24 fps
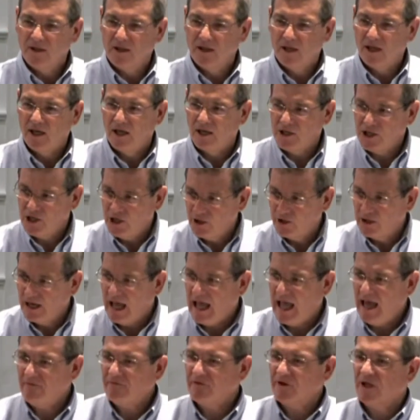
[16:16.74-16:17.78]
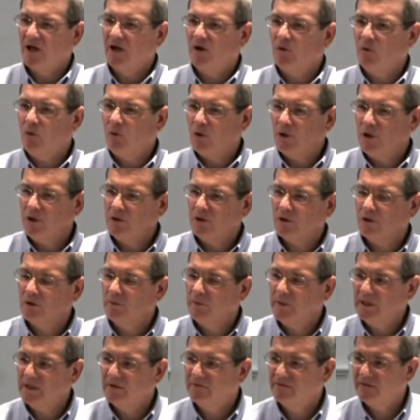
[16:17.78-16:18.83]
a year and a half ago, where are you going to
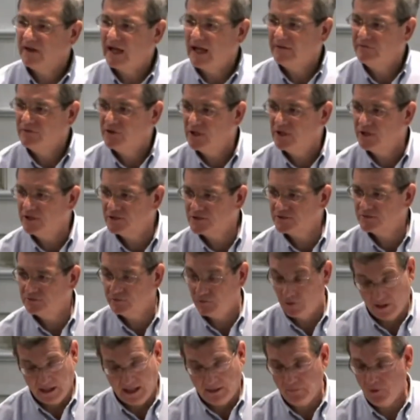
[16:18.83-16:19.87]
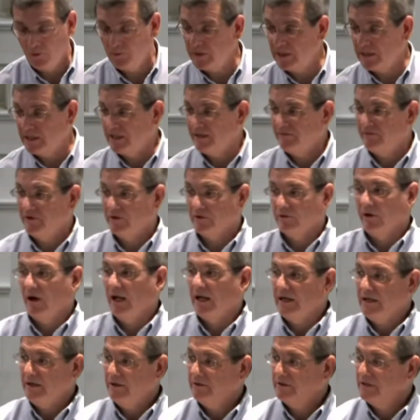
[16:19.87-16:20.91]
be in five years? Well, I'm going to be living right
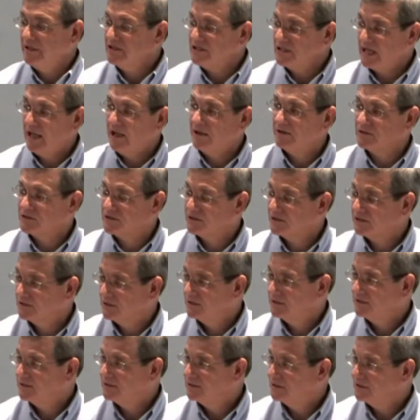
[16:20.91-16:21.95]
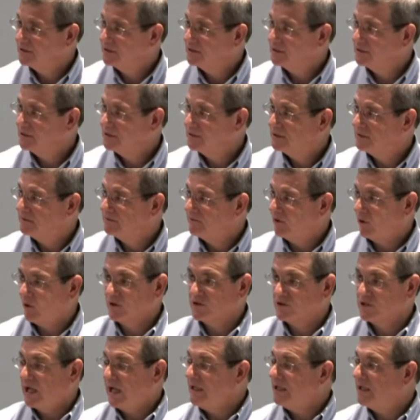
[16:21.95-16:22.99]
here in this house, as far
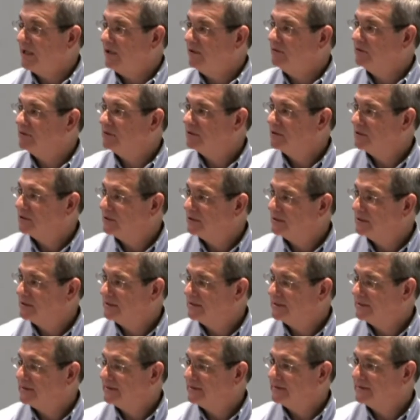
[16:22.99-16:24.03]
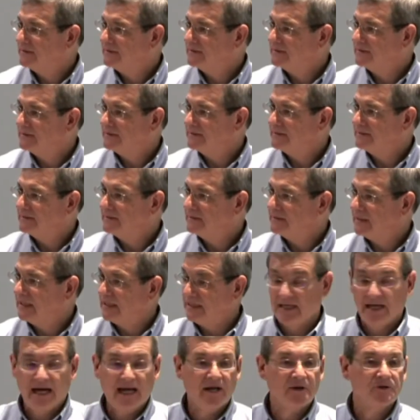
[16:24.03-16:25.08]
as I know. And
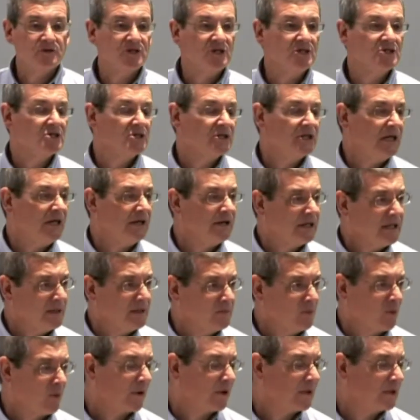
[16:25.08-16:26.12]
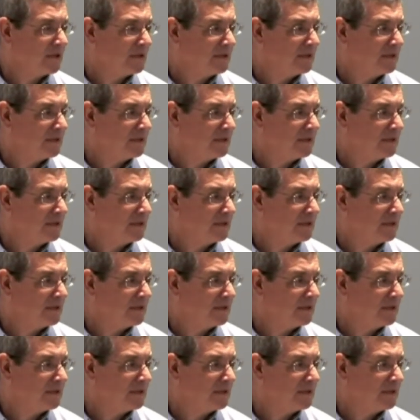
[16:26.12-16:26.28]
that house isn't there anymore.